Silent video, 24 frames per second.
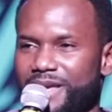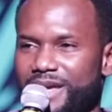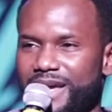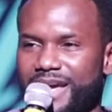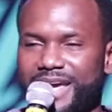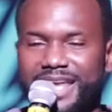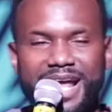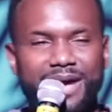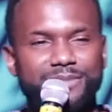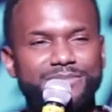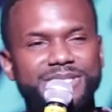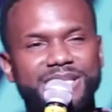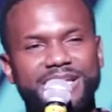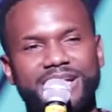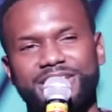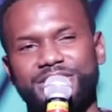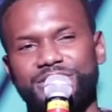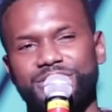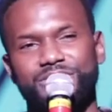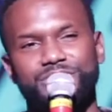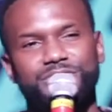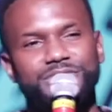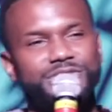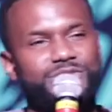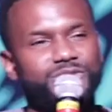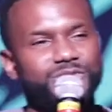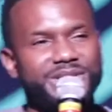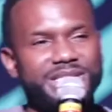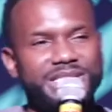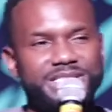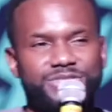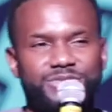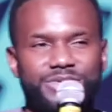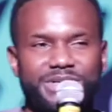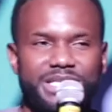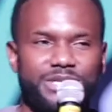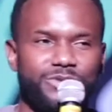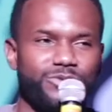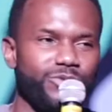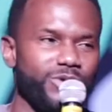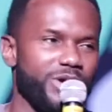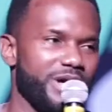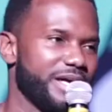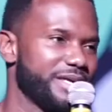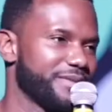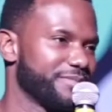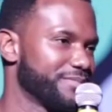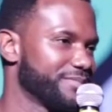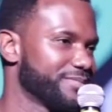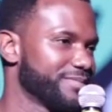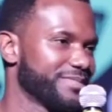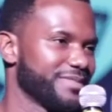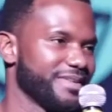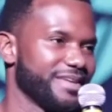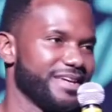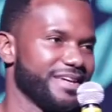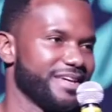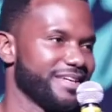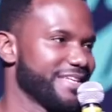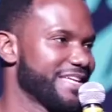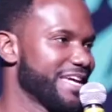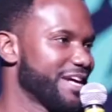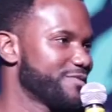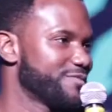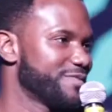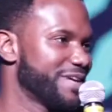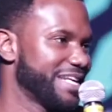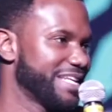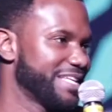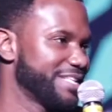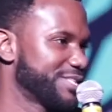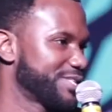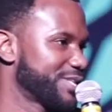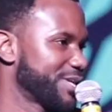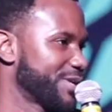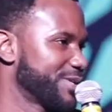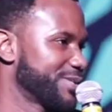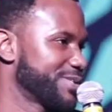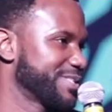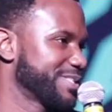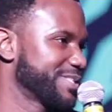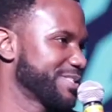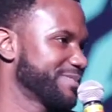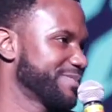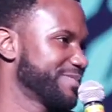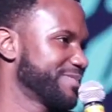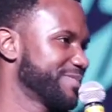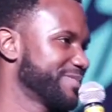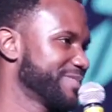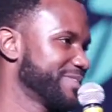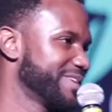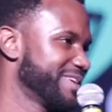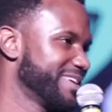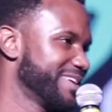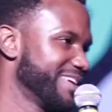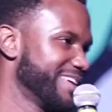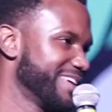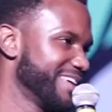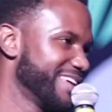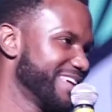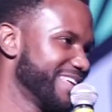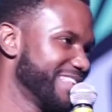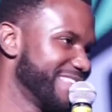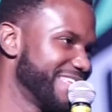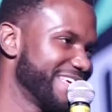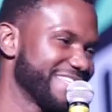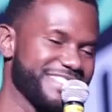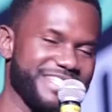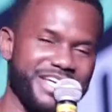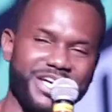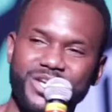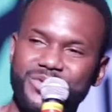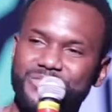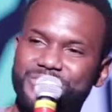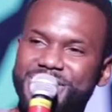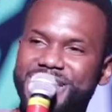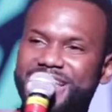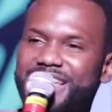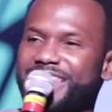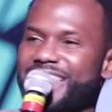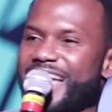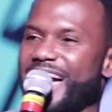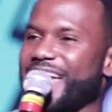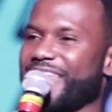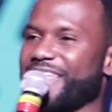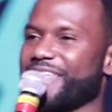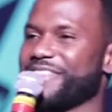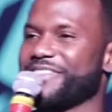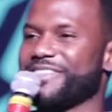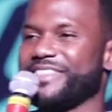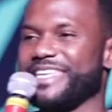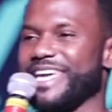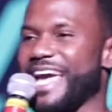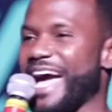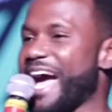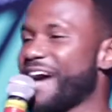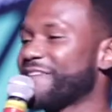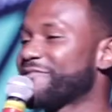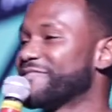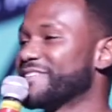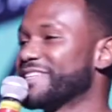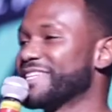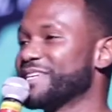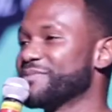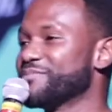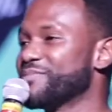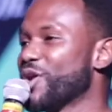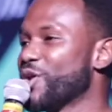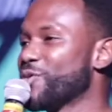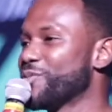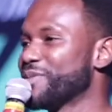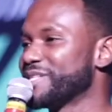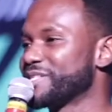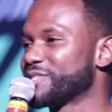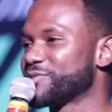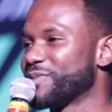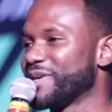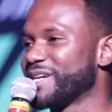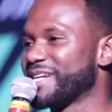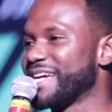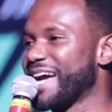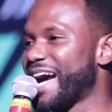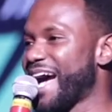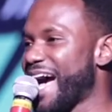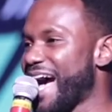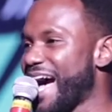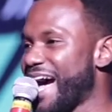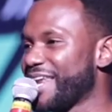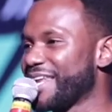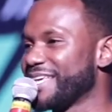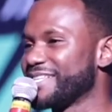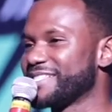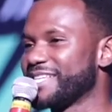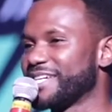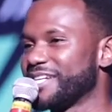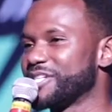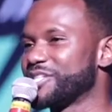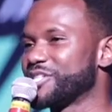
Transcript: And I'm telling you, for 2021, get ready, church. There's going to be a lot of theophany moments where God is going